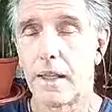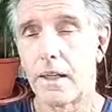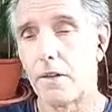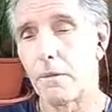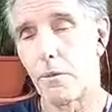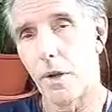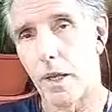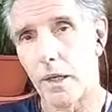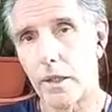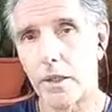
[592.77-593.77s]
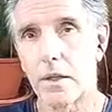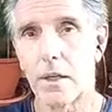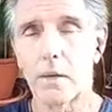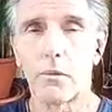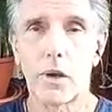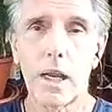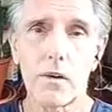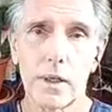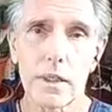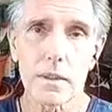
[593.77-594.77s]
And if we are eating
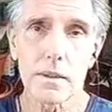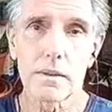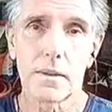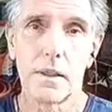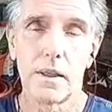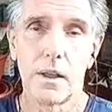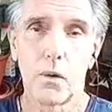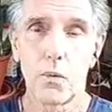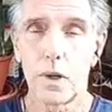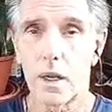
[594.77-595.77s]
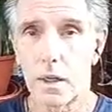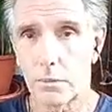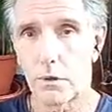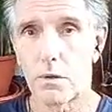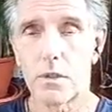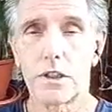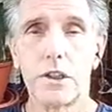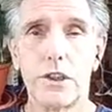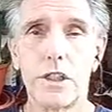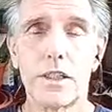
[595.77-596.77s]
carbohydrates, we are not
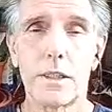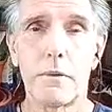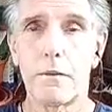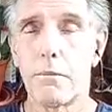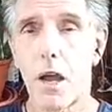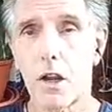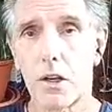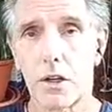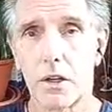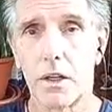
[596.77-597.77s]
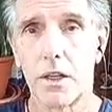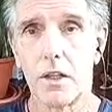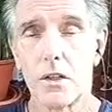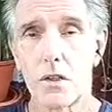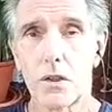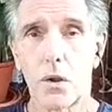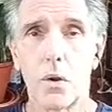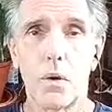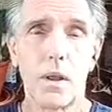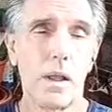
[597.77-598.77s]
producing GC-MAF marker.
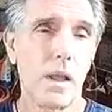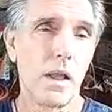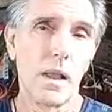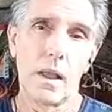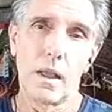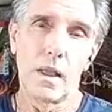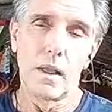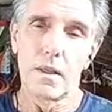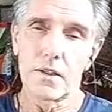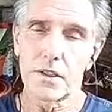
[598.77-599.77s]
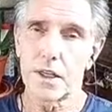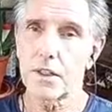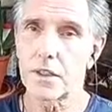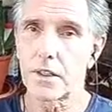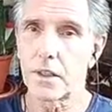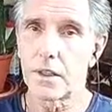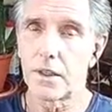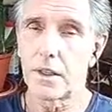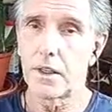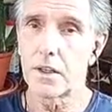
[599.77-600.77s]
So cyst
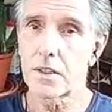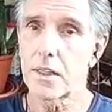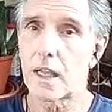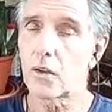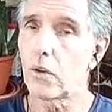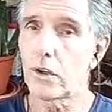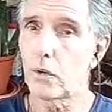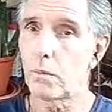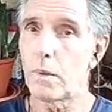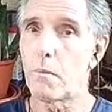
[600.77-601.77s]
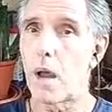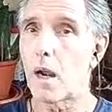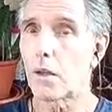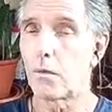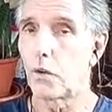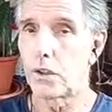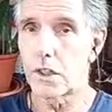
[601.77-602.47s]
is not going to be marked for